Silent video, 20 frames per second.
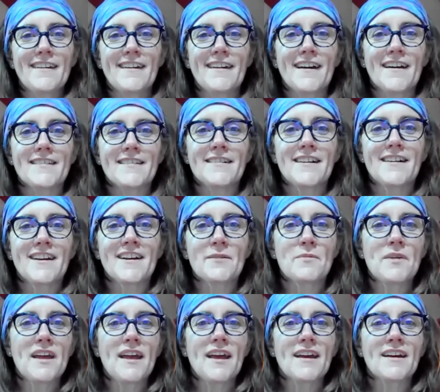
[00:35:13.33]
You guys are going
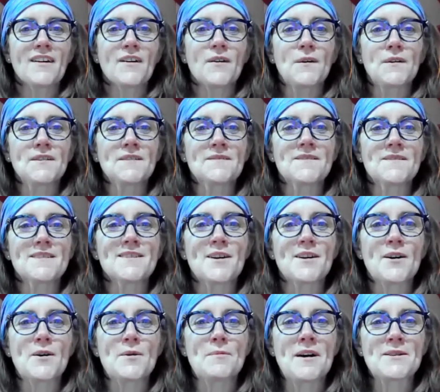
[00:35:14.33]
to be getting hold of
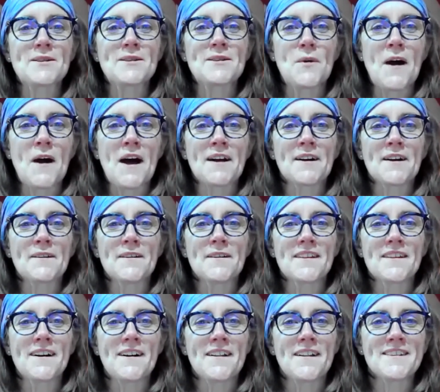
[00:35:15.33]
so much water
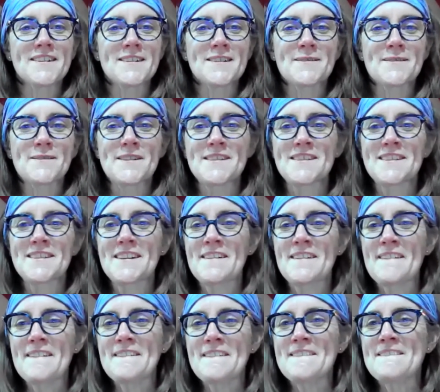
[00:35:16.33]
with all this
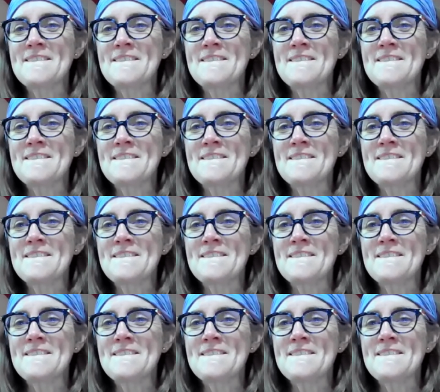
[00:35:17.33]
twisting.